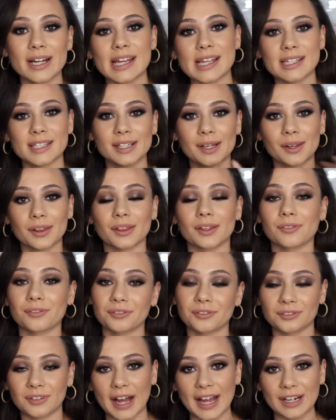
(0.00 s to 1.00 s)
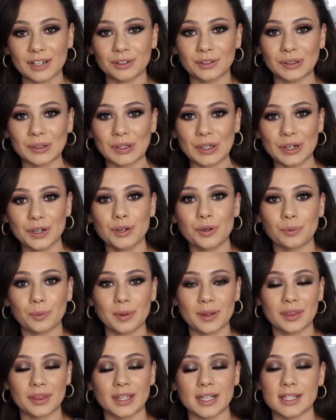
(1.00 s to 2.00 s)
is the final look
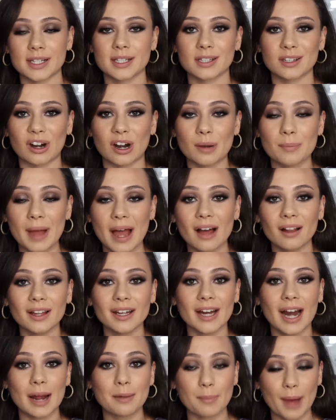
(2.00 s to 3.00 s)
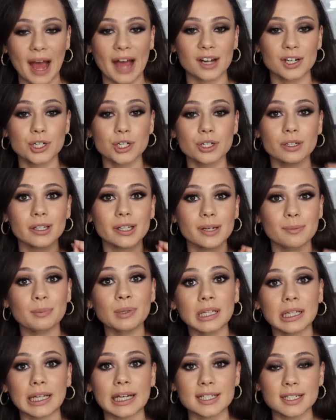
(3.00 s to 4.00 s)
with the Star palette. I'm actually
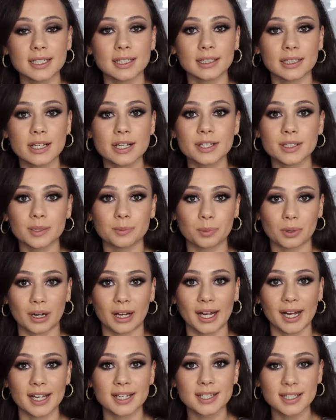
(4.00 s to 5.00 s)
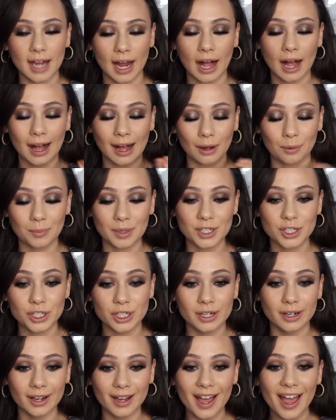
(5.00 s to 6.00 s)
pleasantly surprised at how
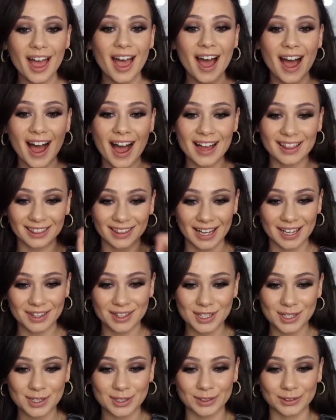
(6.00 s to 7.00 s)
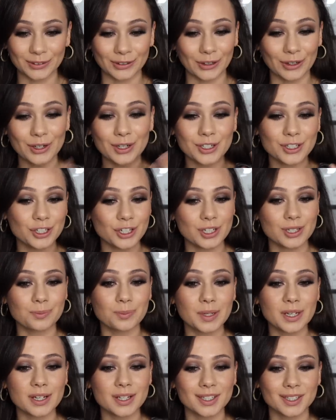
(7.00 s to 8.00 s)
much I like this look just
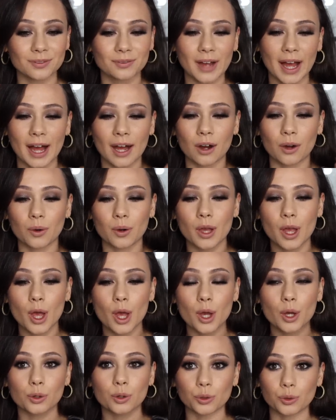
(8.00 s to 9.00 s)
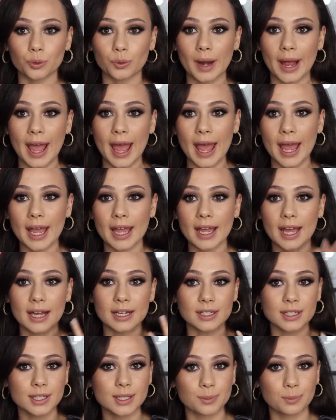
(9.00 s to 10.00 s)
because of how gray
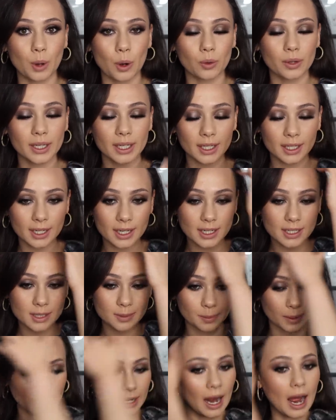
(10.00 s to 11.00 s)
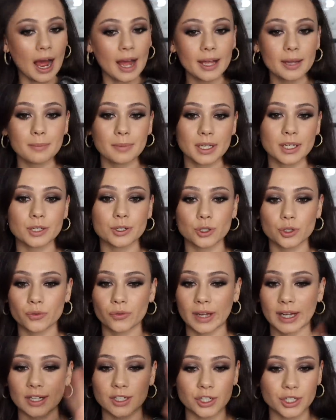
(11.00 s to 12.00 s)
and smoky it is, but I am a huge
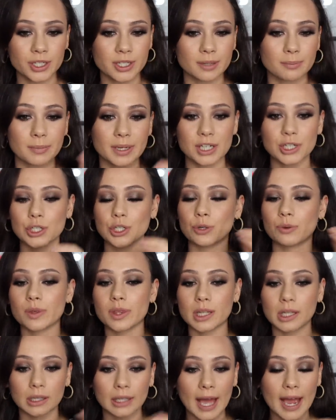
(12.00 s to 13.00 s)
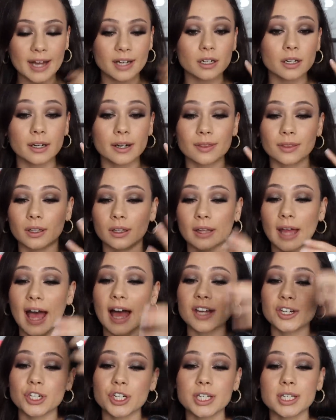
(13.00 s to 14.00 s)
fan. Just the mixture with the liner and the
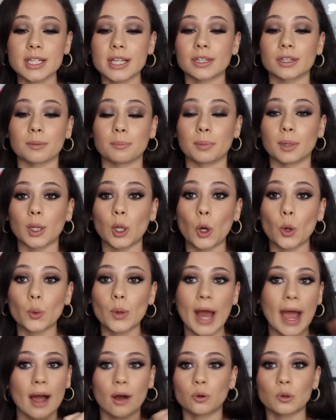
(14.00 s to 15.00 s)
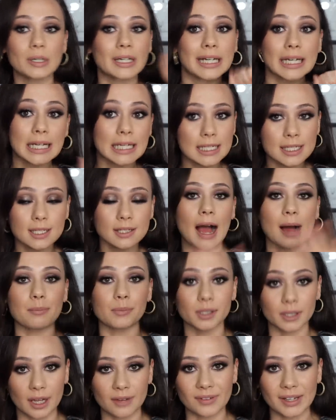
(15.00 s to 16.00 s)
lashes and the blown outness, I'm
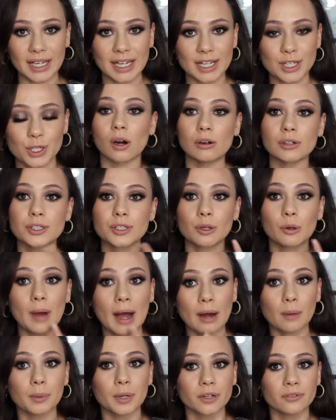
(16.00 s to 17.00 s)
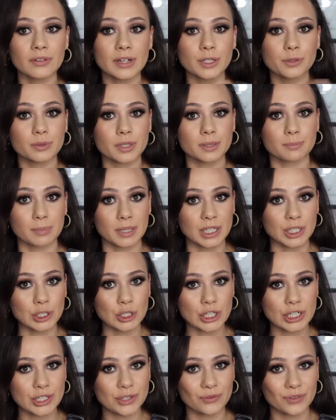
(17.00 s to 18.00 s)
loving it. Also, how perfect was
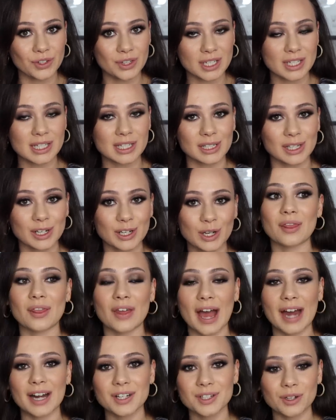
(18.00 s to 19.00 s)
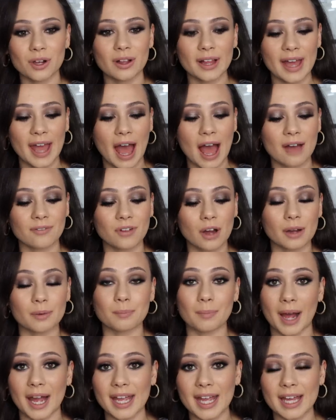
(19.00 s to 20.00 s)
Beatrice for this look? That is all I have on
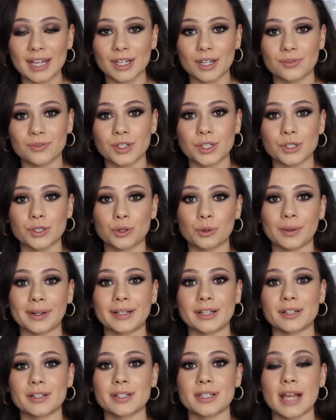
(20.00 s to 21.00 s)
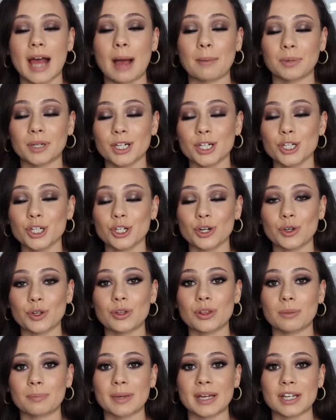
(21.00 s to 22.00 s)
my end of tutorials. I'm gonna show you
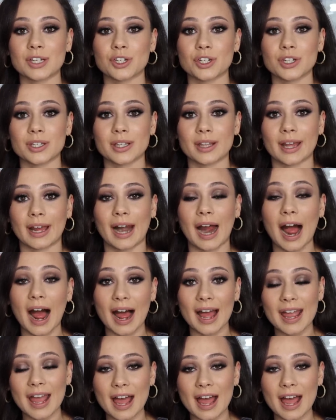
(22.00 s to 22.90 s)
the pictures that I